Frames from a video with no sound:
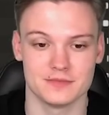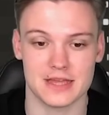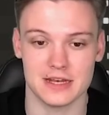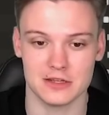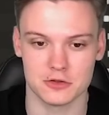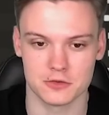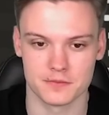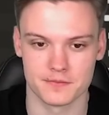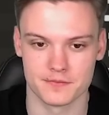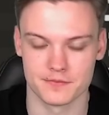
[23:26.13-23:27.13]
Knight
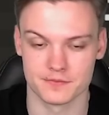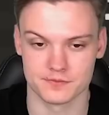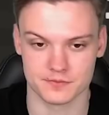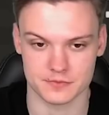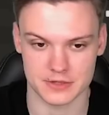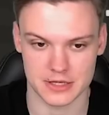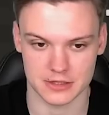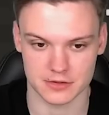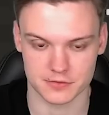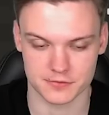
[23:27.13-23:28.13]
e2,
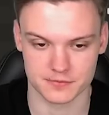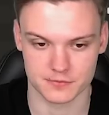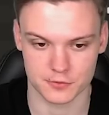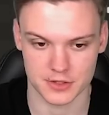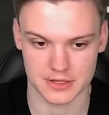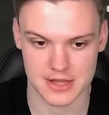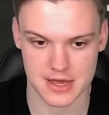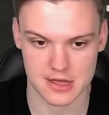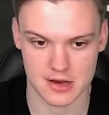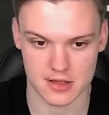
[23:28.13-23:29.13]
taking the free
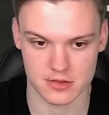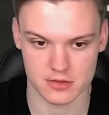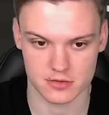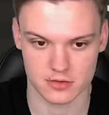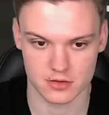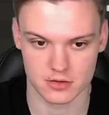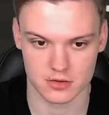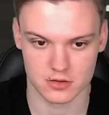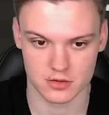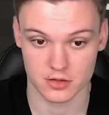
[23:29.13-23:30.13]
knight and
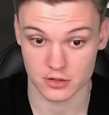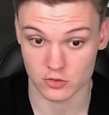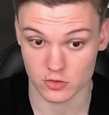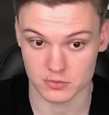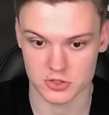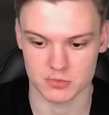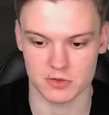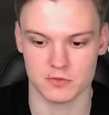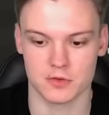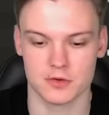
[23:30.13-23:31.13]
going bishop
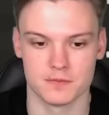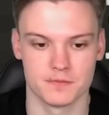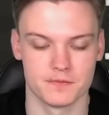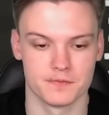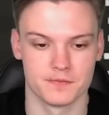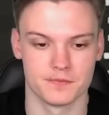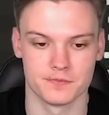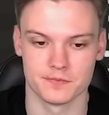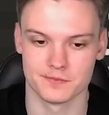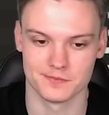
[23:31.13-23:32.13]
b4.
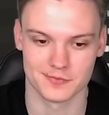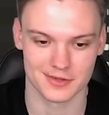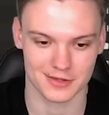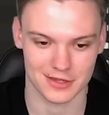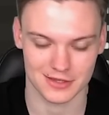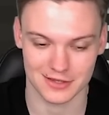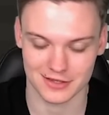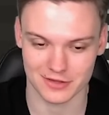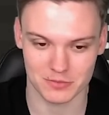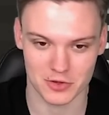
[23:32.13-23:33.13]
Okay,
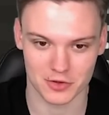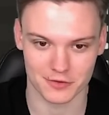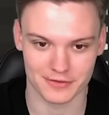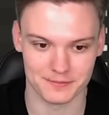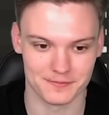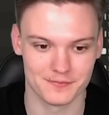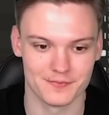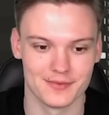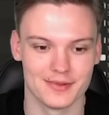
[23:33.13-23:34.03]
give me all of them.